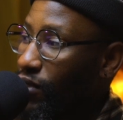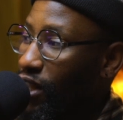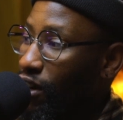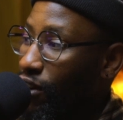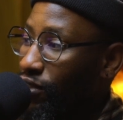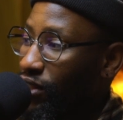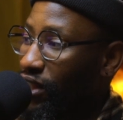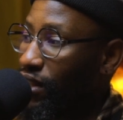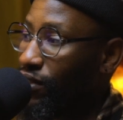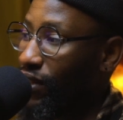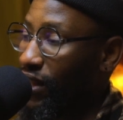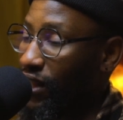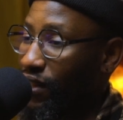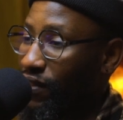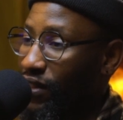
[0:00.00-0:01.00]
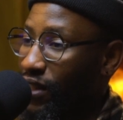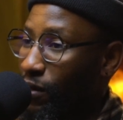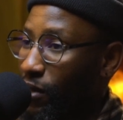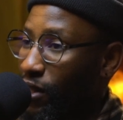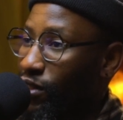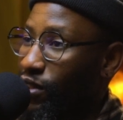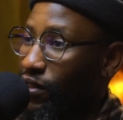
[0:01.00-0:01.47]
Yes. Obviously, if I give the
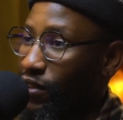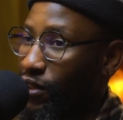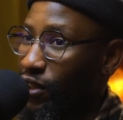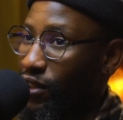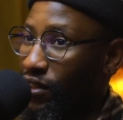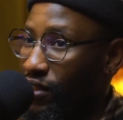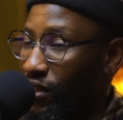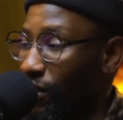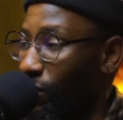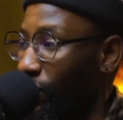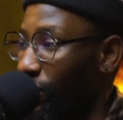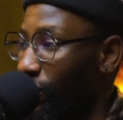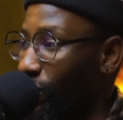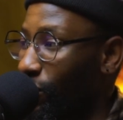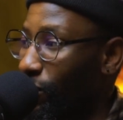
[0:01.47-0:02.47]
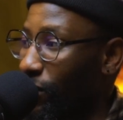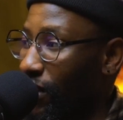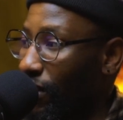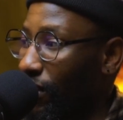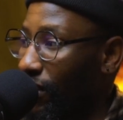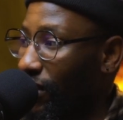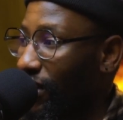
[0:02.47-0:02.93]
amount of years, they will know who they
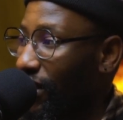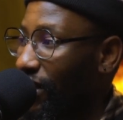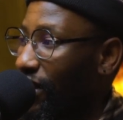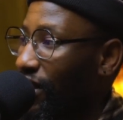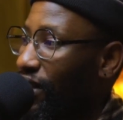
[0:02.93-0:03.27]
are. Yeah,